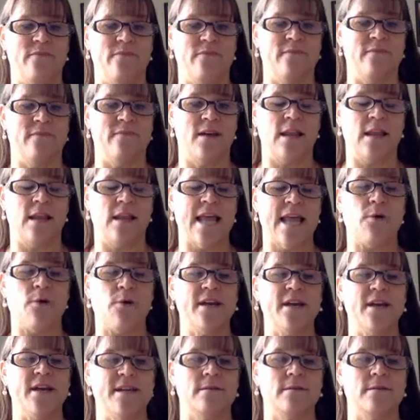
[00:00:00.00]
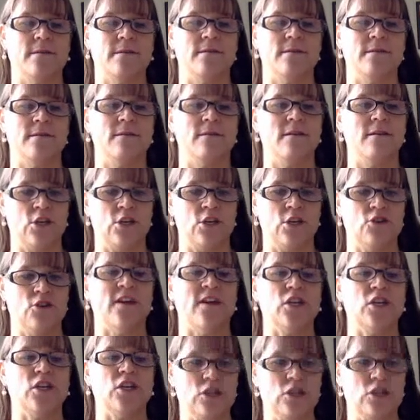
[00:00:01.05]
allow his
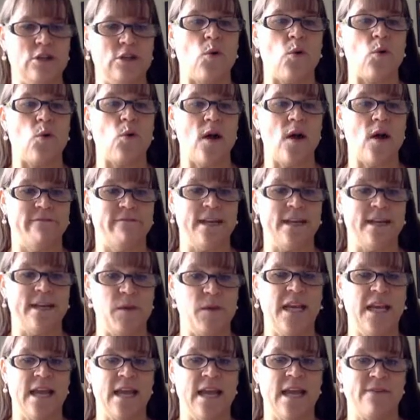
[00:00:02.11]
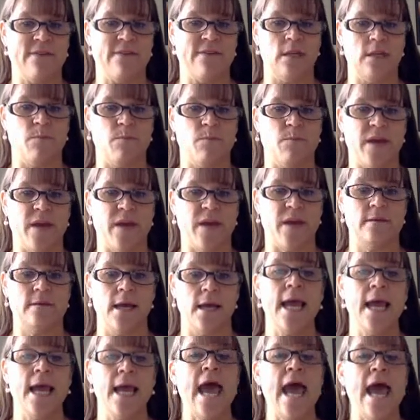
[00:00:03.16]
intervention to qualify as being evidence-based.
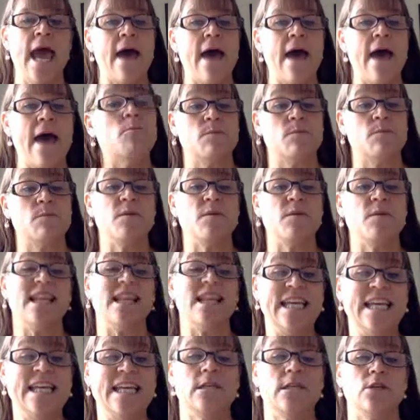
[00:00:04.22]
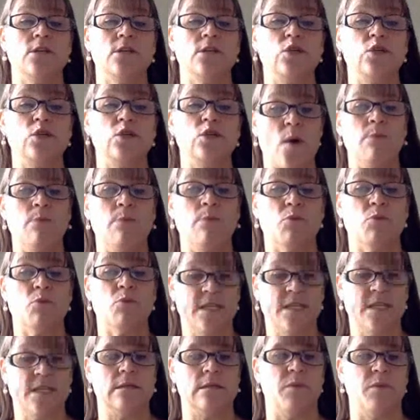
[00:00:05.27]
And there must be at least 20
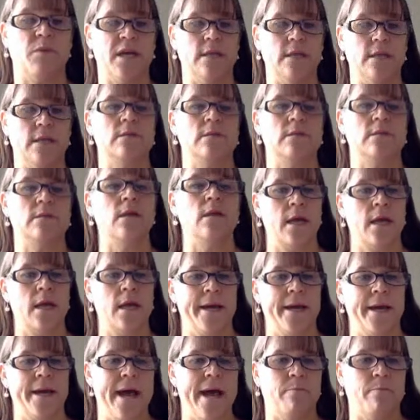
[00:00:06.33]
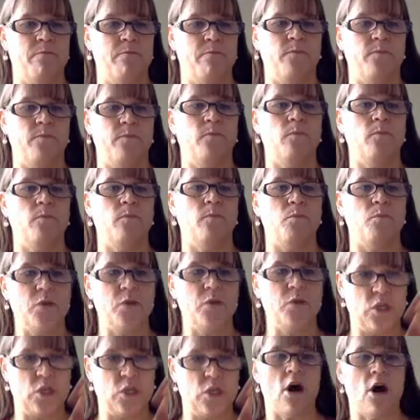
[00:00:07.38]
participants um, between
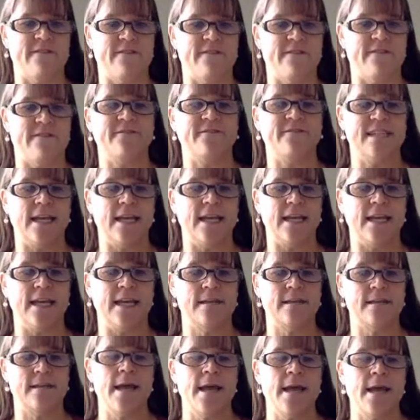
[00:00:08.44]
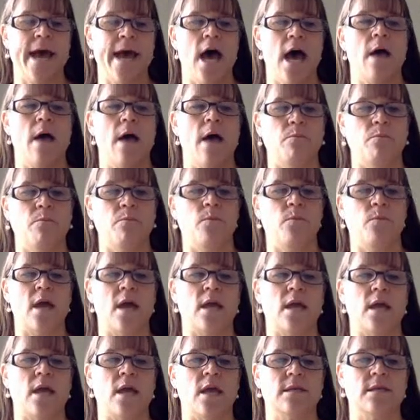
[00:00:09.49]
all 5 studies.
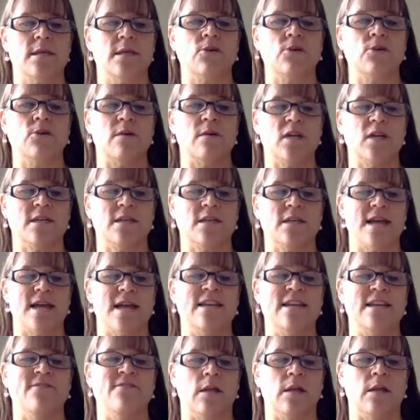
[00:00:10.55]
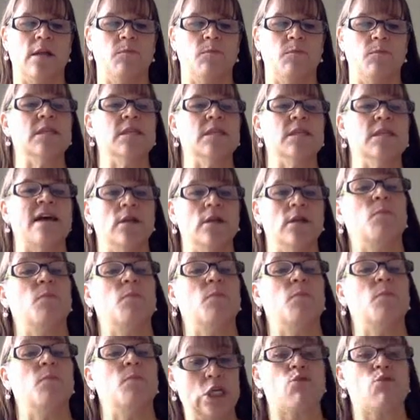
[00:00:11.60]
Single subject design develops its evidence
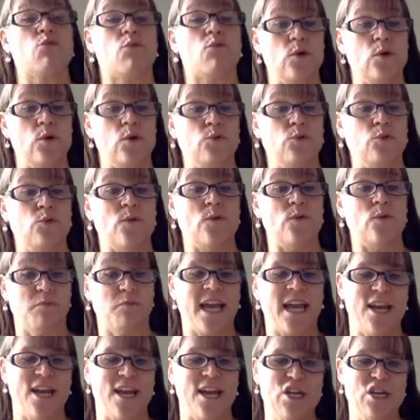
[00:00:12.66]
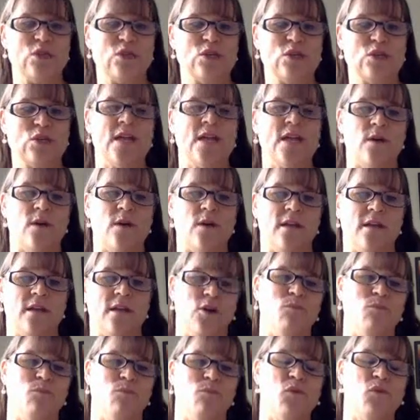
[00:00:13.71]
base through replication. So that's why it's very
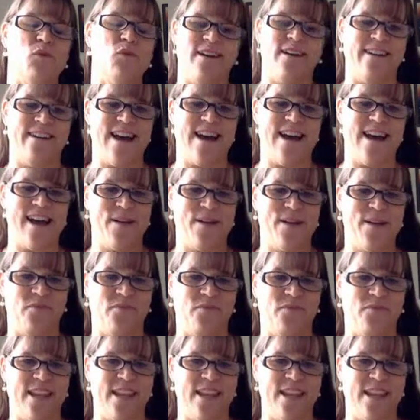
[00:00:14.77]
important that these